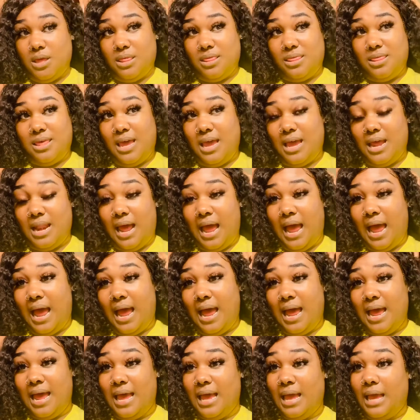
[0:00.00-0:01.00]
that
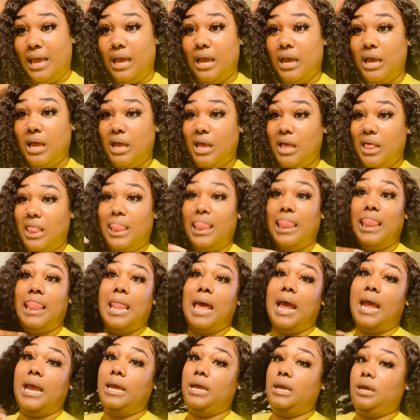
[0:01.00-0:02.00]
I
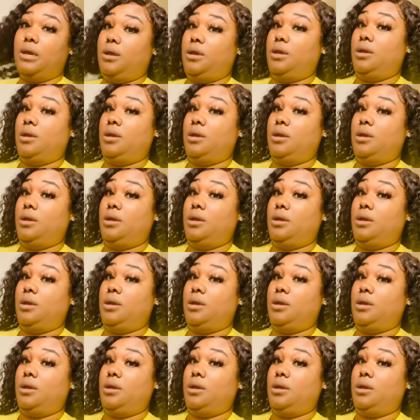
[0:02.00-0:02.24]
like.